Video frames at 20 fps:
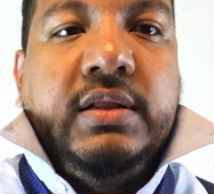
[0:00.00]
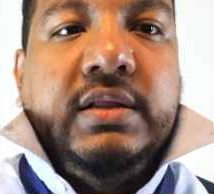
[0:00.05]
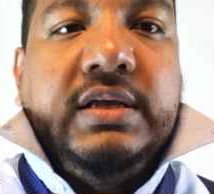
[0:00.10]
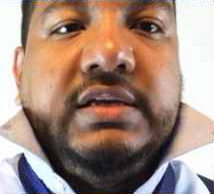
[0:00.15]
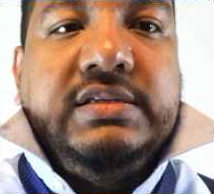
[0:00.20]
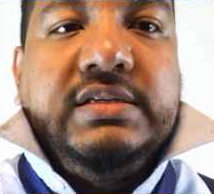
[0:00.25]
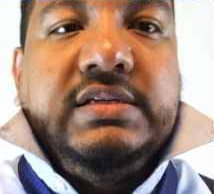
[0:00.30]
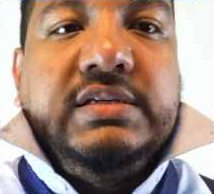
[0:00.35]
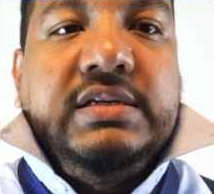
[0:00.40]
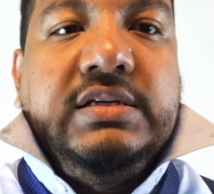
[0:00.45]

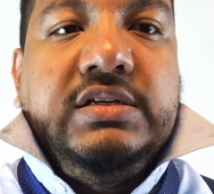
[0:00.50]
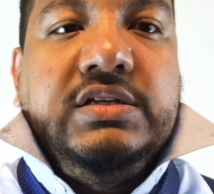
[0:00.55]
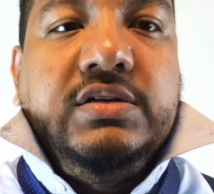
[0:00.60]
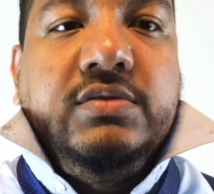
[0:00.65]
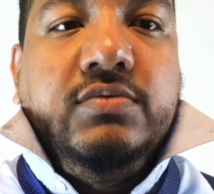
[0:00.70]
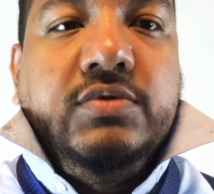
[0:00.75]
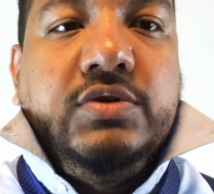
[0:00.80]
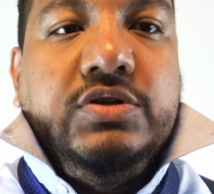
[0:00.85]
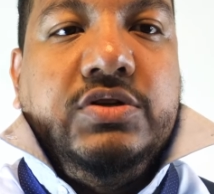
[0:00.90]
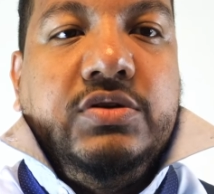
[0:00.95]
That's
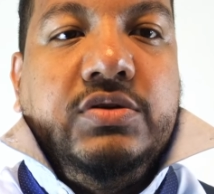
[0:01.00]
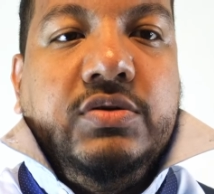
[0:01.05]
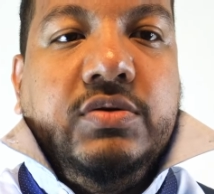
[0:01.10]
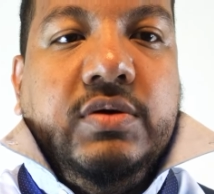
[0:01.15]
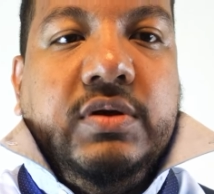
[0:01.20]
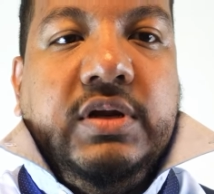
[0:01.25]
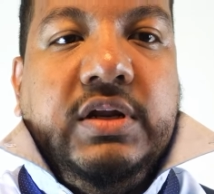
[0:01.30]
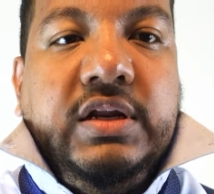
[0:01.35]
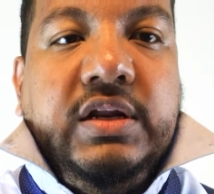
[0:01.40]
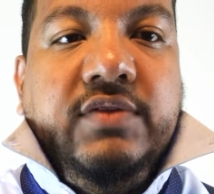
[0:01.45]
essentially what you're
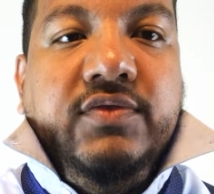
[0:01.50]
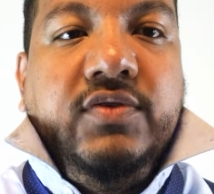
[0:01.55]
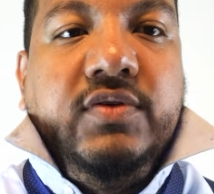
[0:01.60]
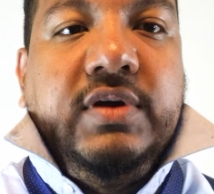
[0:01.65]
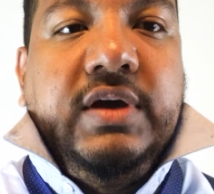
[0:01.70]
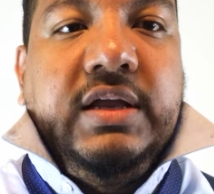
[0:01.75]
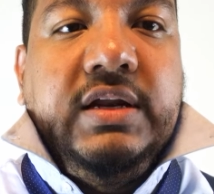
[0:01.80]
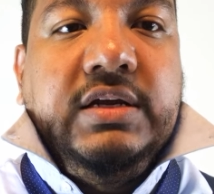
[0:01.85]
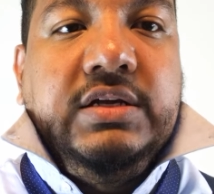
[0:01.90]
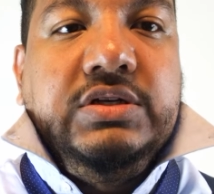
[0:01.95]
doing. And if you
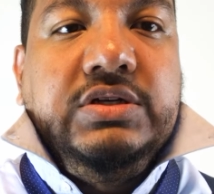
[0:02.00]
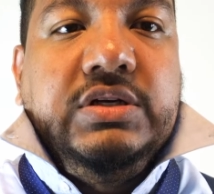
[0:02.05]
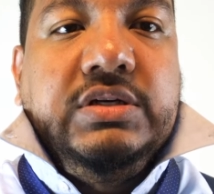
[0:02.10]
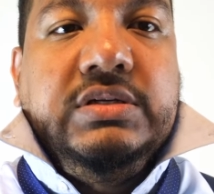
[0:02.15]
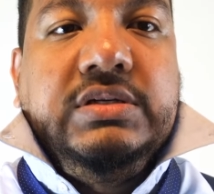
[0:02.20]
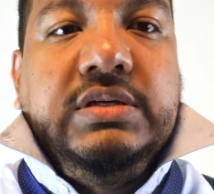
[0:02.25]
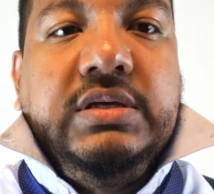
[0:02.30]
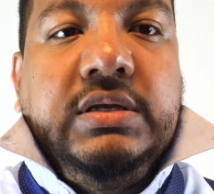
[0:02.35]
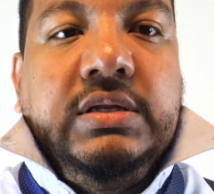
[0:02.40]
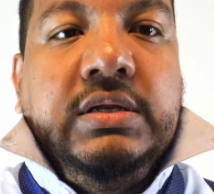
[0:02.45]
gotta
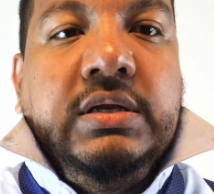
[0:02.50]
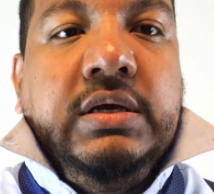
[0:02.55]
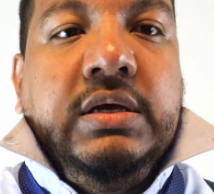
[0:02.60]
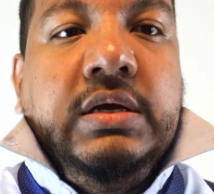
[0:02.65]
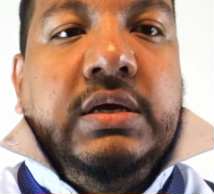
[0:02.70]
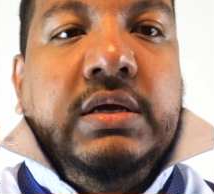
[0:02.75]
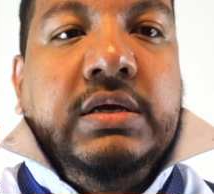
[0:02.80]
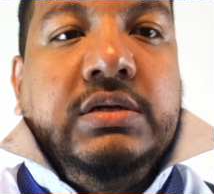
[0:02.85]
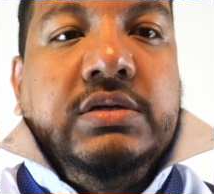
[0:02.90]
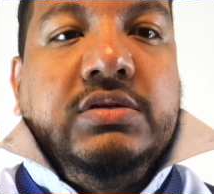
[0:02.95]
adjust it,
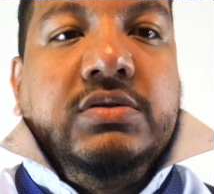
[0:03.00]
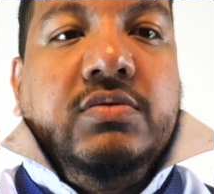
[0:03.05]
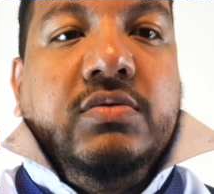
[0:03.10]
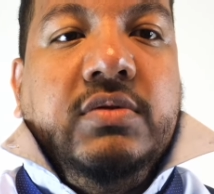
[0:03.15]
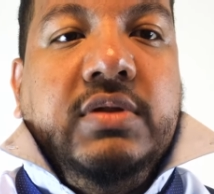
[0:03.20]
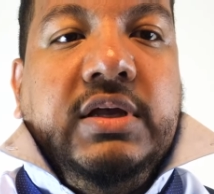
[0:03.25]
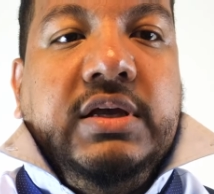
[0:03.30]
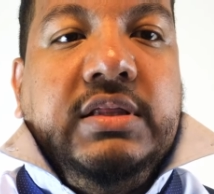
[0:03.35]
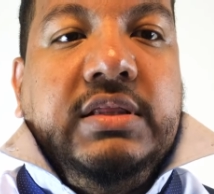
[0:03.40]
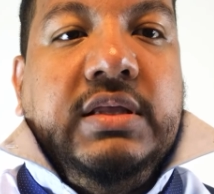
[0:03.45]
just go
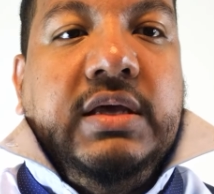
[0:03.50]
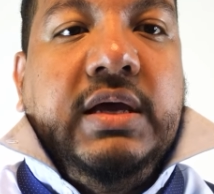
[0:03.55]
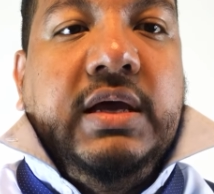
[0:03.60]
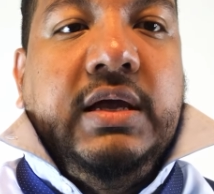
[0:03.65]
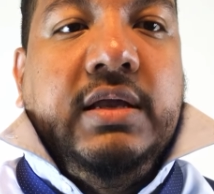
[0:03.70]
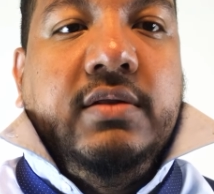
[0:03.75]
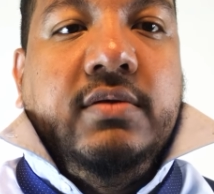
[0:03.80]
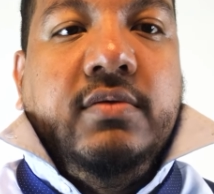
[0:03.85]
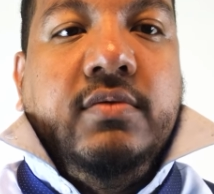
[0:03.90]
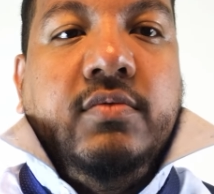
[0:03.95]
like
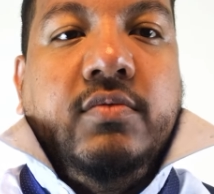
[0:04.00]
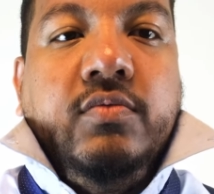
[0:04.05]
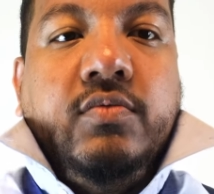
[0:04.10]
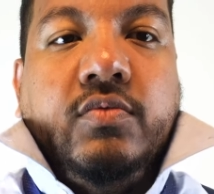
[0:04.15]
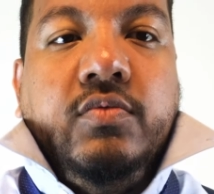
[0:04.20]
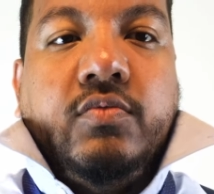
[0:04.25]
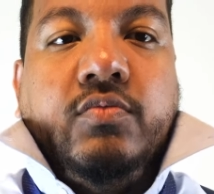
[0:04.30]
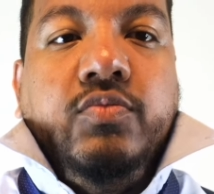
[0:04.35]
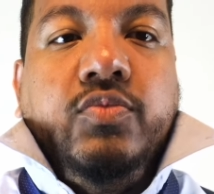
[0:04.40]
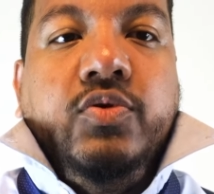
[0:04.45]
that,
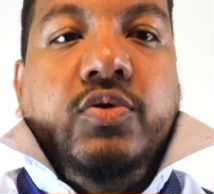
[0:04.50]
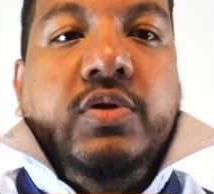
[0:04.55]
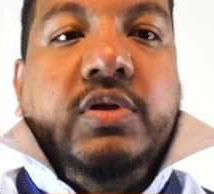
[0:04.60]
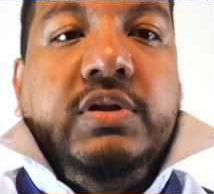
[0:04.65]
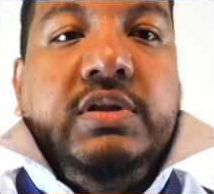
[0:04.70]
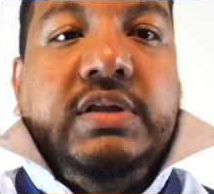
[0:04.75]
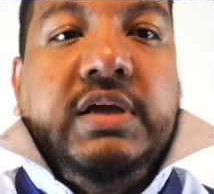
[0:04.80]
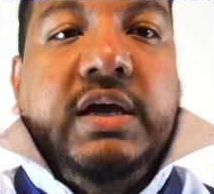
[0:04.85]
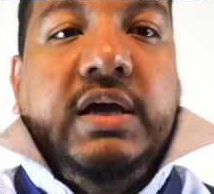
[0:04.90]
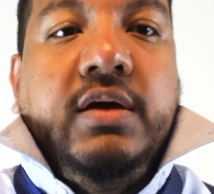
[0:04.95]
pull
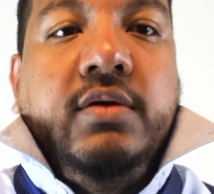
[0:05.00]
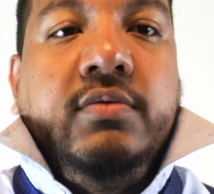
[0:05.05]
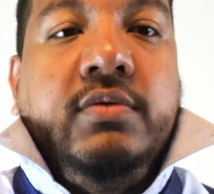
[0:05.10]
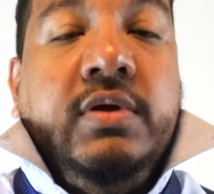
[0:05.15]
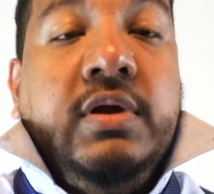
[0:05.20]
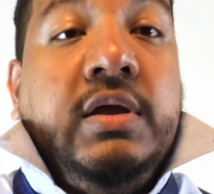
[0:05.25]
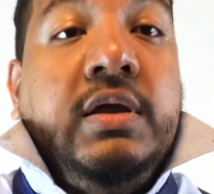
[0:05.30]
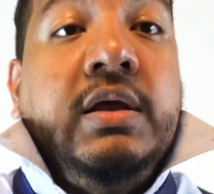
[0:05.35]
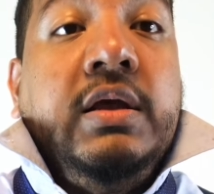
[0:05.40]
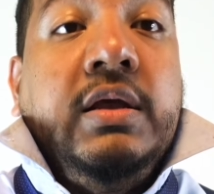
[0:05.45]
it
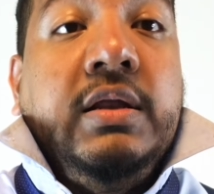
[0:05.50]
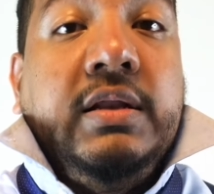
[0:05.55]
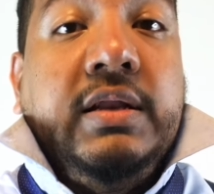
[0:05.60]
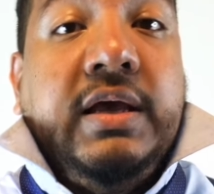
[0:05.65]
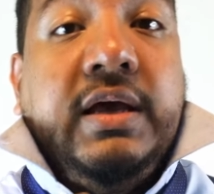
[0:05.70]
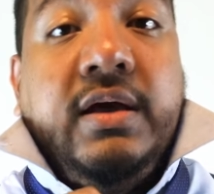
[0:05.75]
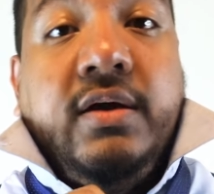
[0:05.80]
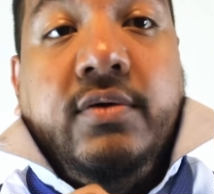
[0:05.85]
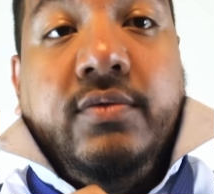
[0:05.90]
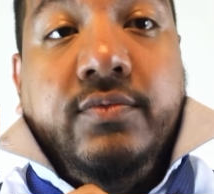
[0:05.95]
down.
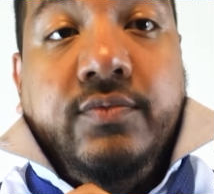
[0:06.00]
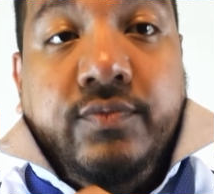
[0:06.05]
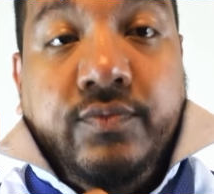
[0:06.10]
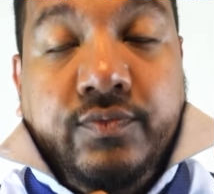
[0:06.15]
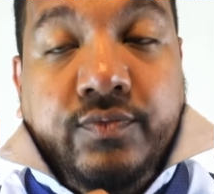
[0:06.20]
Now,